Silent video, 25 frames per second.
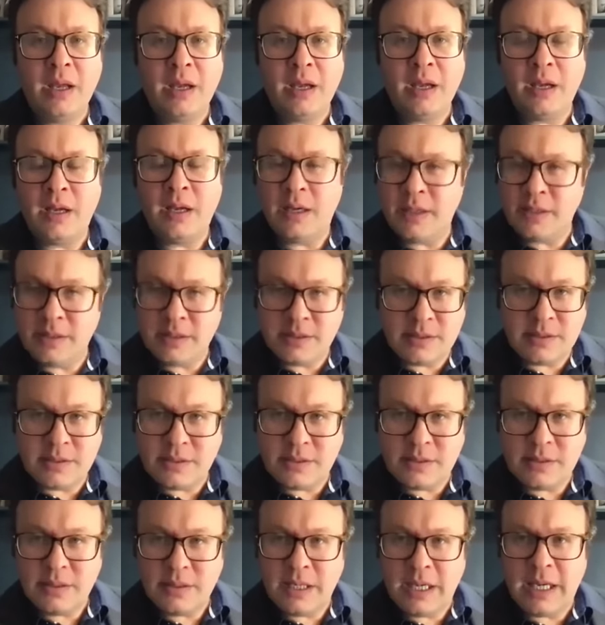
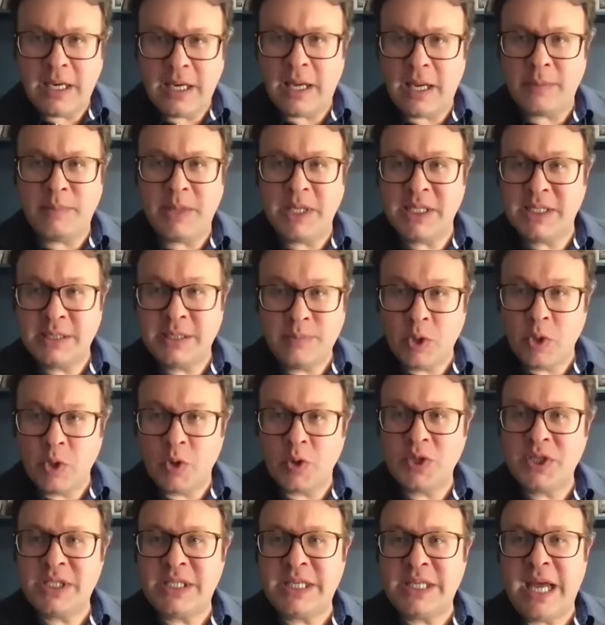as inadmissible
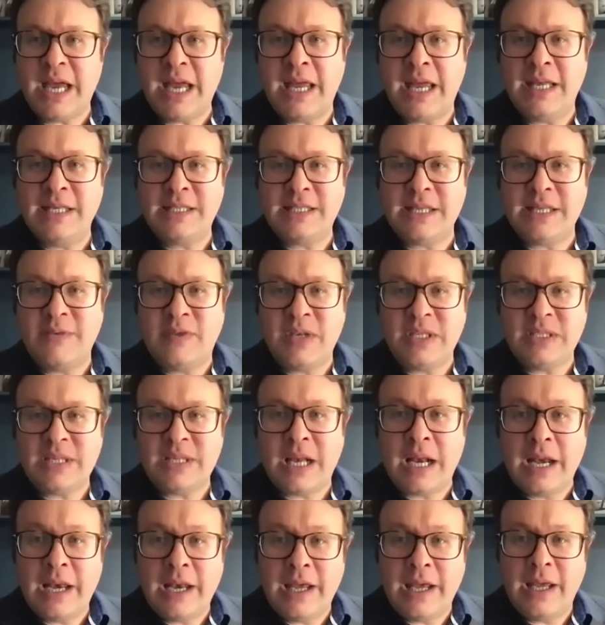or stay it if it's
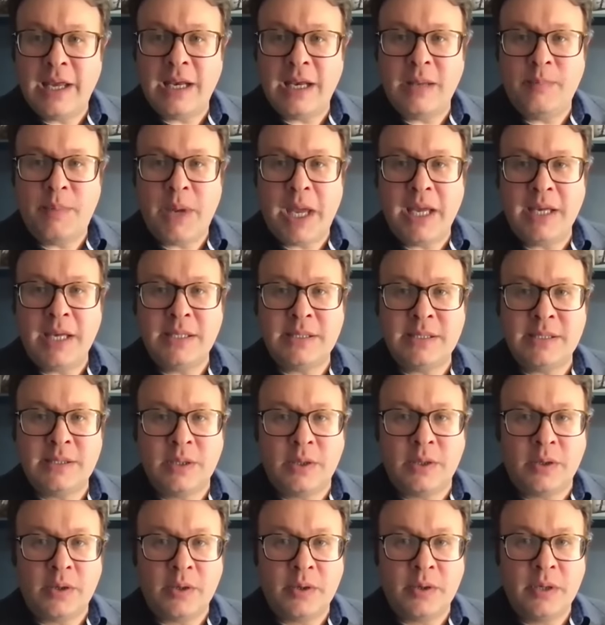clearly based
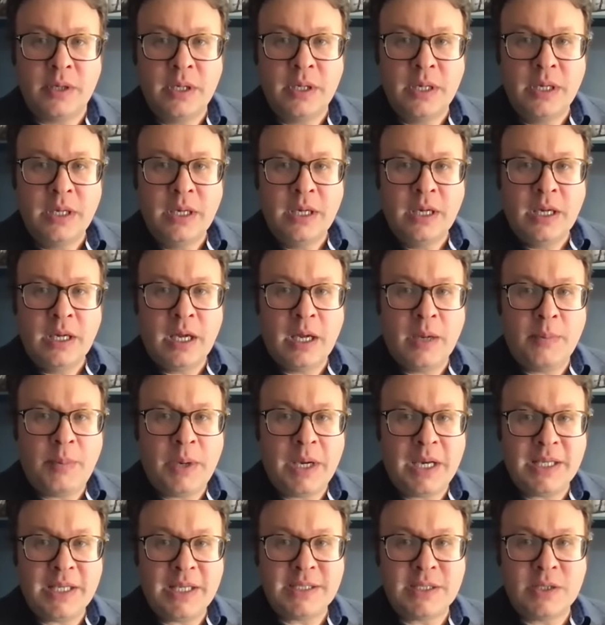on a
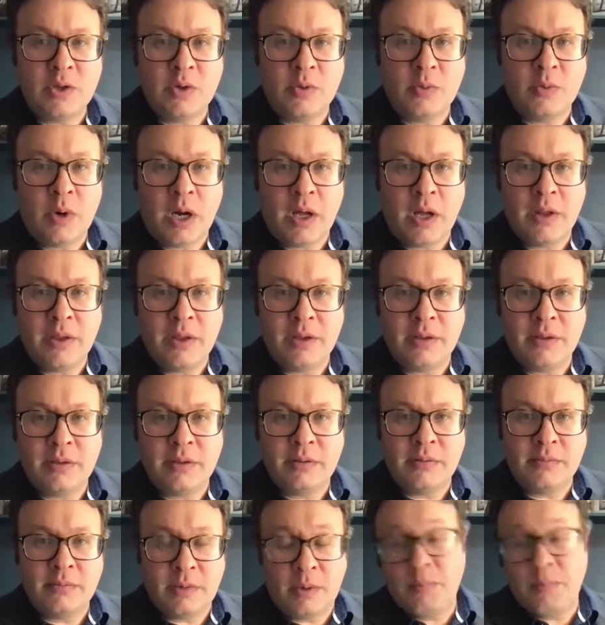political rather
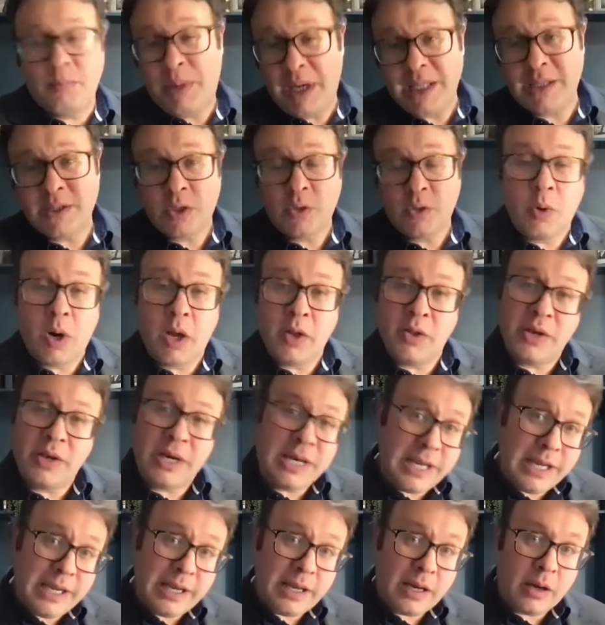than on political rather than
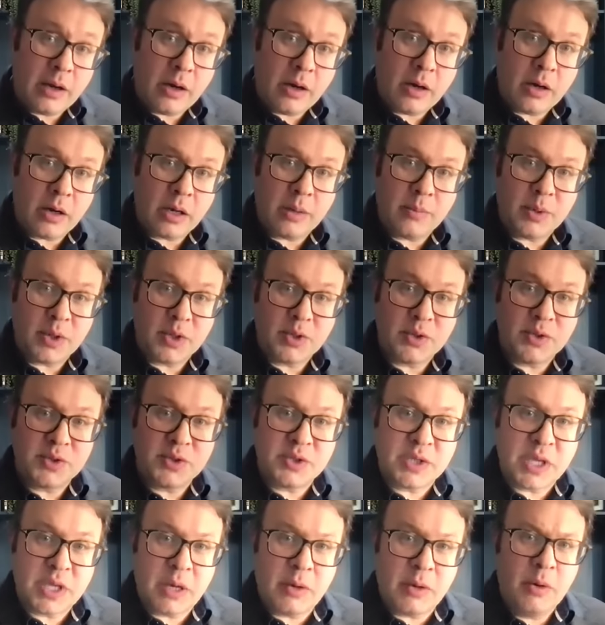legal arguments?
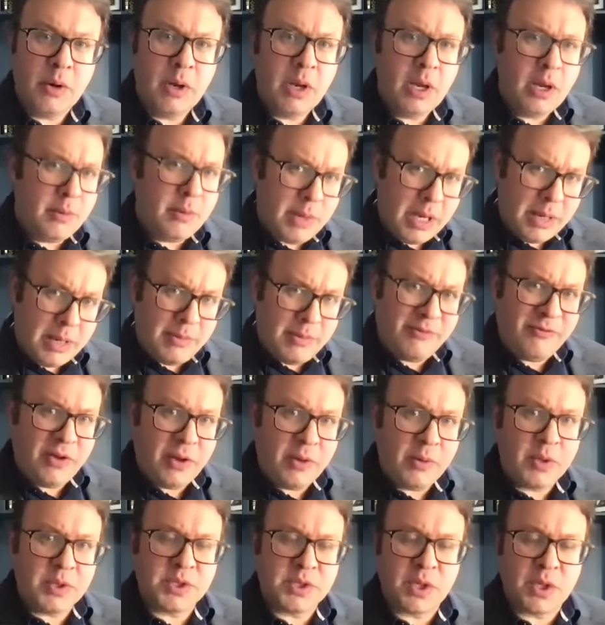So maybe
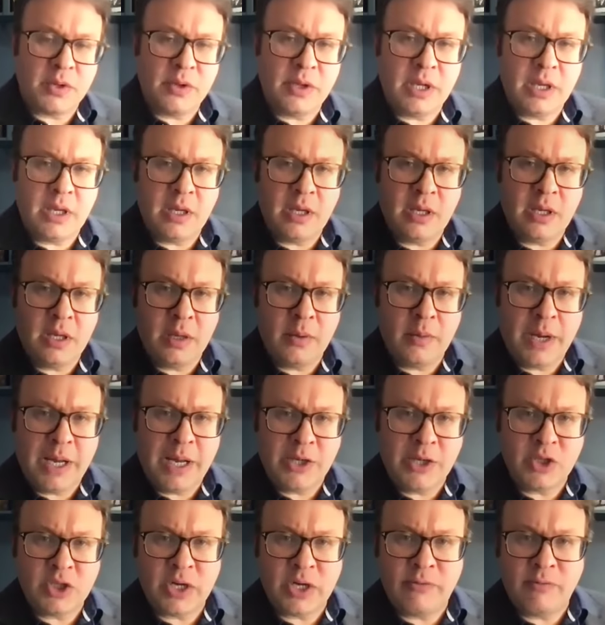focus on the
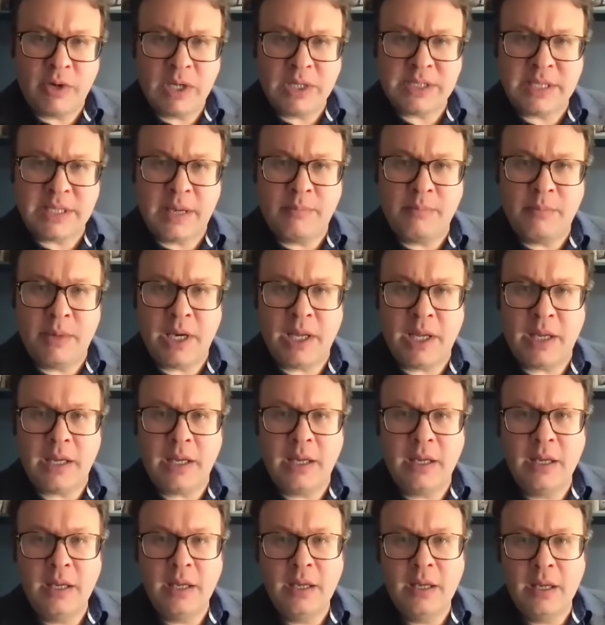UN General
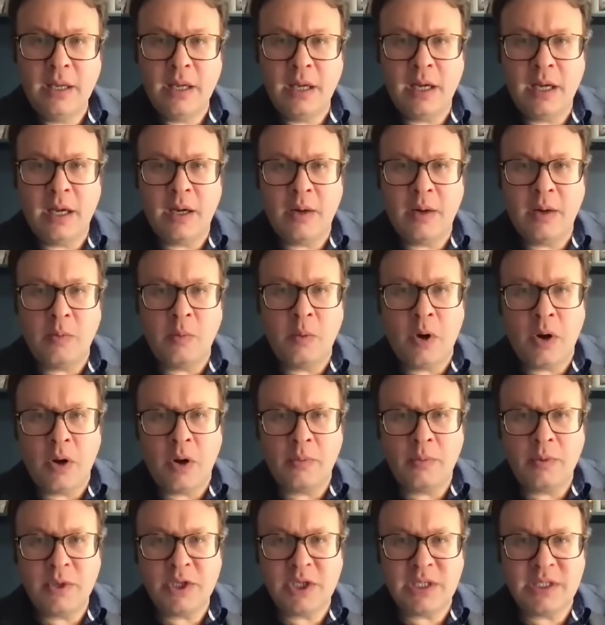Assembly
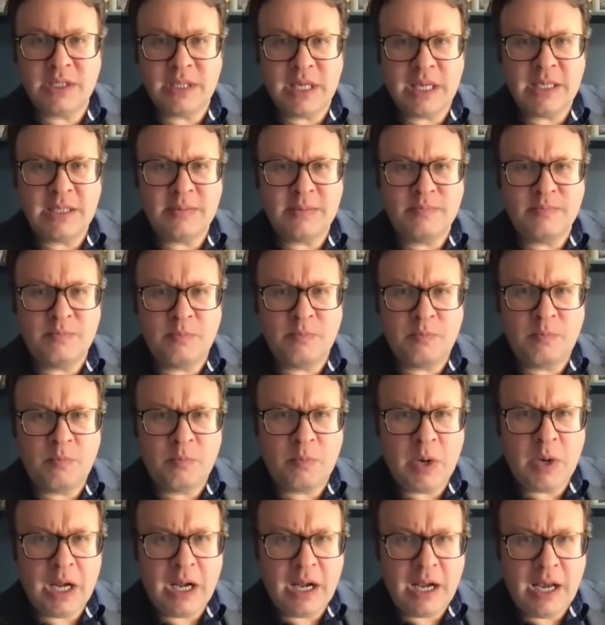one, which is
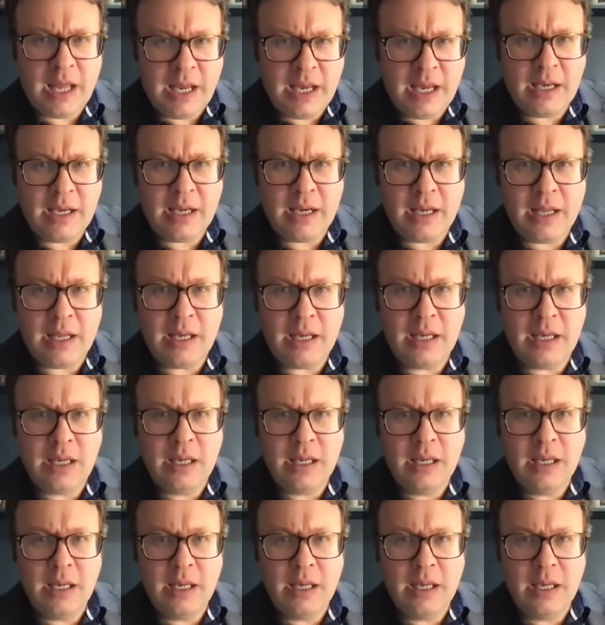plainly